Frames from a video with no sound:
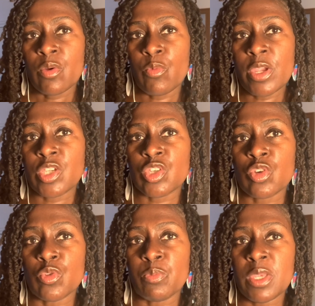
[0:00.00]
which
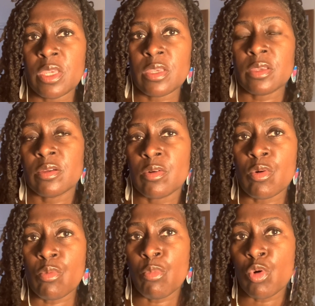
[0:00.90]
could be
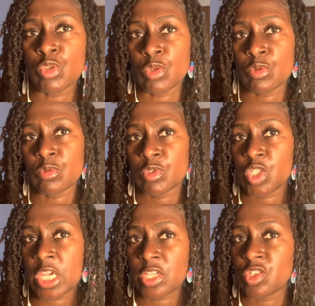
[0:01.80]
hormonal
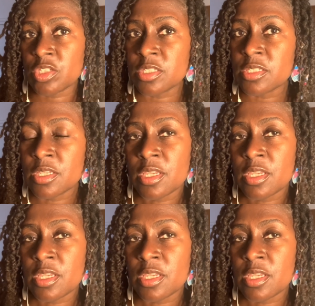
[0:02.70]
changes.